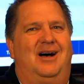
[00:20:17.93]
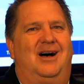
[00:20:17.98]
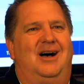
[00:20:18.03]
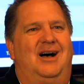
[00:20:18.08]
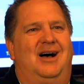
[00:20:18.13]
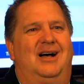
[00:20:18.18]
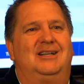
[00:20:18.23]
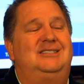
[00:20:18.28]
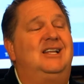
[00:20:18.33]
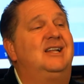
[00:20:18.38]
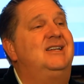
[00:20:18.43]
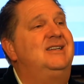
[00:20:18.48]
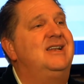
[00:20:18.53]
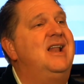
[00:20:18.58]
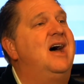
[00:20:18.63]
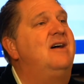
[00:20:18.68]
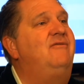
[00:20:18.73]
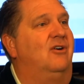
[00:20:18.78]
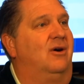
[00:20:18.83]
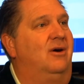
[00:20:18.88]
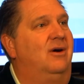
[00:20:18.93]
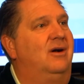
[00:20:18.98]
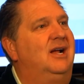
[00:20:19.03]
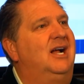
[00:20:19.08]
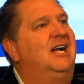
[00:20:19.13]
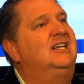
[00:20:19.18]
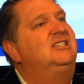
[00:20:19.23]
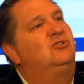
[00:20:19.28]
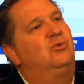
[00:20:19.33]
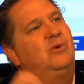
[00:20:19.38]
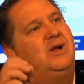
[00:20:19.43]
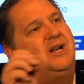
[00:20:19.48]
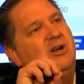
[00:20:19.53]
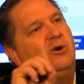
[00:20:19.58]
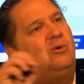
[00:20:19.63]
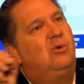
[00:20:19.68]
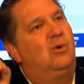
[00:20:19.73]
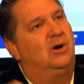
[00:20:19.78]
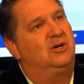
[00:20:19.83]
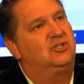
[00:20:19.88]
I said, never. It's written
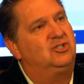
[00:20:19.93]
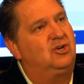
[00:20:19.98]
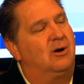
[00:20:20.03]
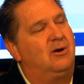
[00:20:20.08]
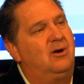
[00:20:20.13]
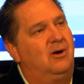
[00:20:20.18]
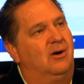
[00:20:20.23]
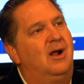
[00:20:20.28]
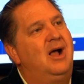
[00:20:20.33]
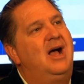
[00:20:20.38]
into our charter.